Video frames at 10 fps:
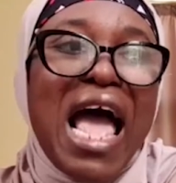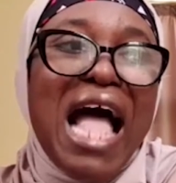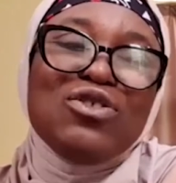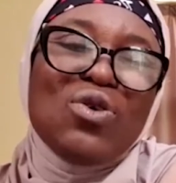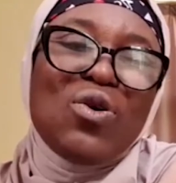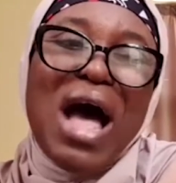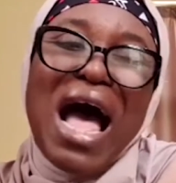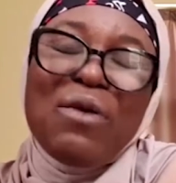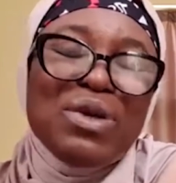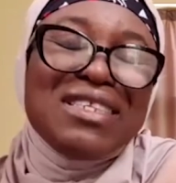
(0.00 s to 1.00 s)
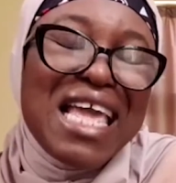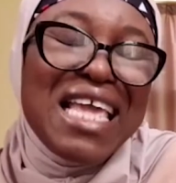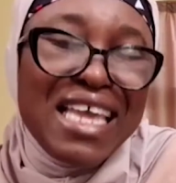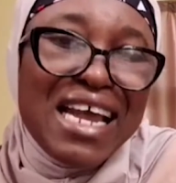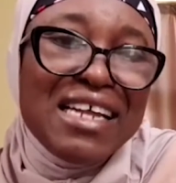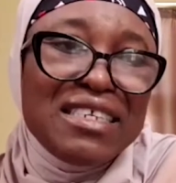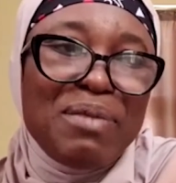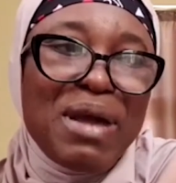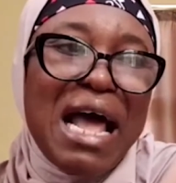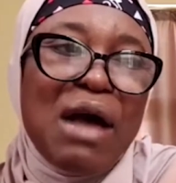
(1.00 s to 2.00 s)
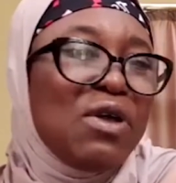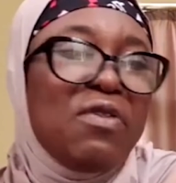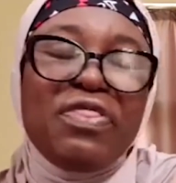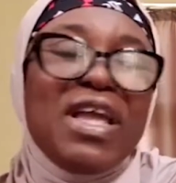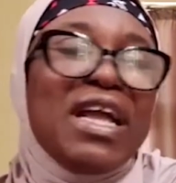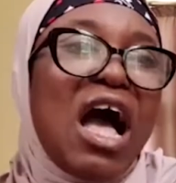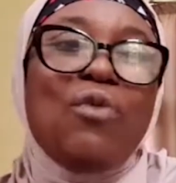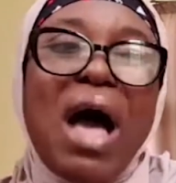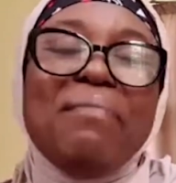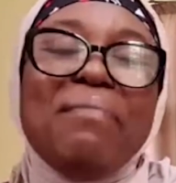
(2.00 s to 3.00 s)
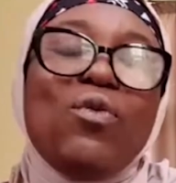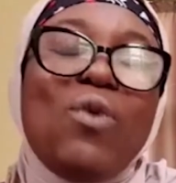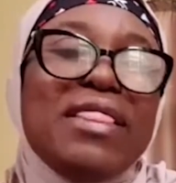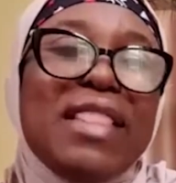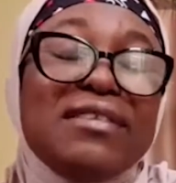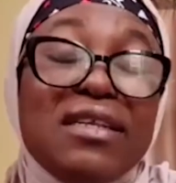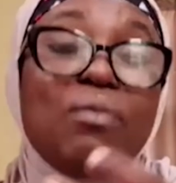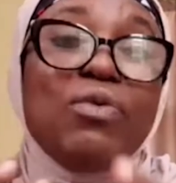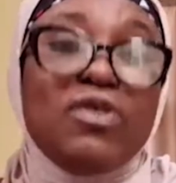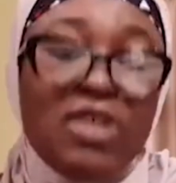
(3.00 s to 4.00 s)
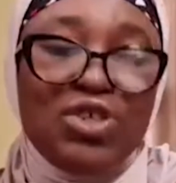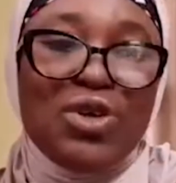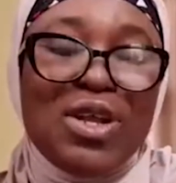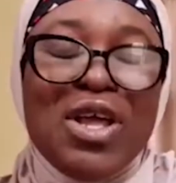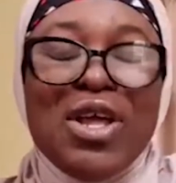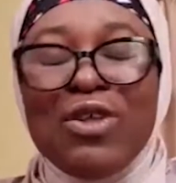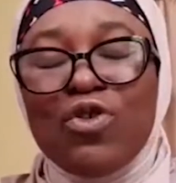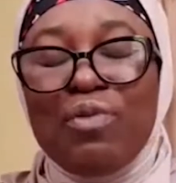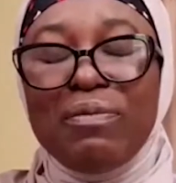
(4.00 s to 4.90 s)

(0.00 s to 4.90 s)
And so I would say yes, but I don't think I'm the one that is in a position to be